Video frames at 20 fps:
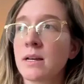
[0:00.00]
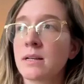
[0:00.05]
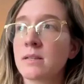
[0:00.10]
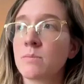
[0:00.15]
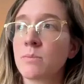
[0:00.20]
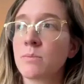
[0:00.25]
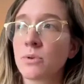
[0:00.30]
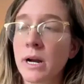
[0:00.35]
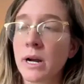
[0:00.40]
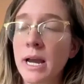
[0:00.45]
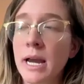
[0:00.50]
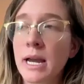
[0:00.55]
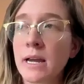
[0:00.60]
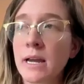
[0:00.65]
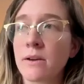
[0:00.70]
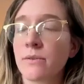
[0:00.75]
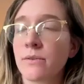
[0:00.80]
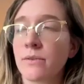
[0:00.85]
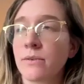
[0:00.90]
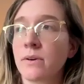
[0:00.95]
is
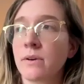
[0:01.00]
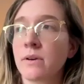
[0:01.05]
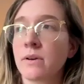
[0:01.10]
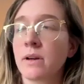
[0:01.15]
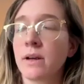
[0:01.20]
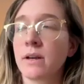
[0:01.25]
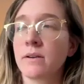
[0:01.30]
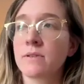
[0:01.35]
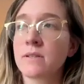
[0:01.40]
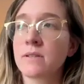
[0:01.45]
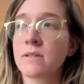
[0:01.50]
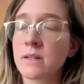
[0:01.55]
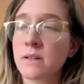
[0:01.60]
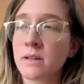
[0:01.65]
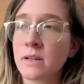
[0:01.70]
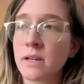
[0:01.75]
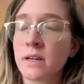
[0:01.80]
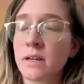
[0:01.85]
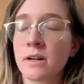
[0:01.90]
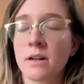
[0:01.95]
brave and
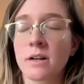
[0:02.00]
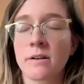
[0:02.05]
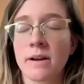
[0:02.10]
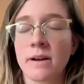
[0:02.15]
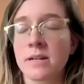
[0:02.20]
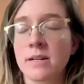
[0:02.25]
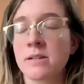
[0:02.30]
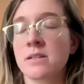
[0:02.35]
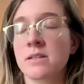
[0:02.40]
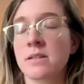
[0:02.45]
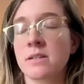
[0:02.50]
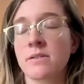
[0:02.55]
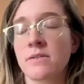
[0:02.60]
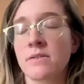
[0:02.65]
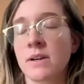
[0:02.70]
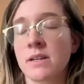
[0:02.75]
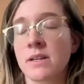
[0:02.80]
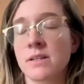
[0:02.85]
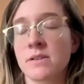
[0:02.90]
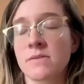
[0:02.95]
resilient and courageous in the
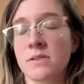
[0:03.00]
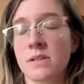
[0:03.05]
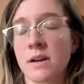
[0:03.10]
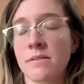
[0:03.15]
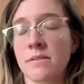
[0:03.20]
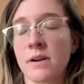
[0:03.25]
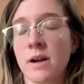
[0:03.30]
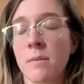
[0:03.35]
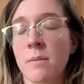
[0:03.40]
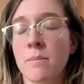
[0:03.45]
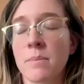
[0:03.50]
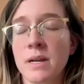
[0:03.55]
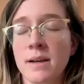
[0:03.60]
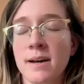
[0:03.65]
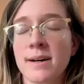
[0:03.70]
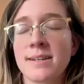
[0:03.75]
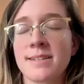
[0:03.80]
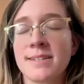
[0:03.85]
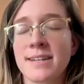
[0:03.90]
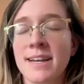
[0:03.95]
face of suffering
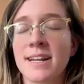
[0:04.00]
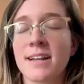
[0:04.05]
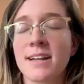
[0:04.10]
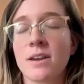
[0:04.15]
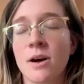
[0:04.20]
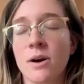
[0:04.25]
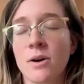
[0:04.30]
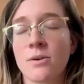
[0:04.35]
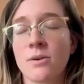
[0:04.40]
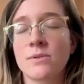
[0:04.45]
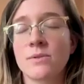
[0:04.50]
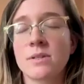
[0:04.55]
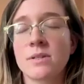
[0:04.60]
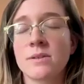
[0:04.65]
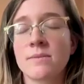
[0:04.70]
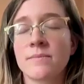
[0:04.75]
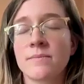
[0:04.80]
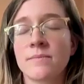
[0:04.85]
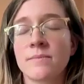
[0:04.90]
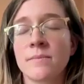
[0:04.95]
because it knows